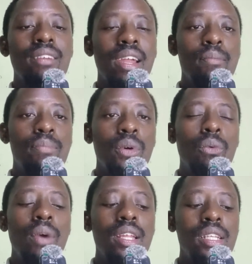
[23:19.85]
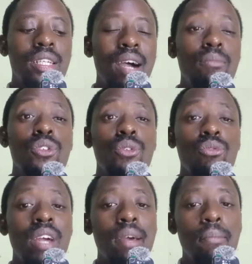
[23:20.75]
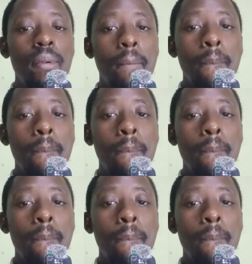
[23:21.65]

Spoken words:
rape when it comes to rape.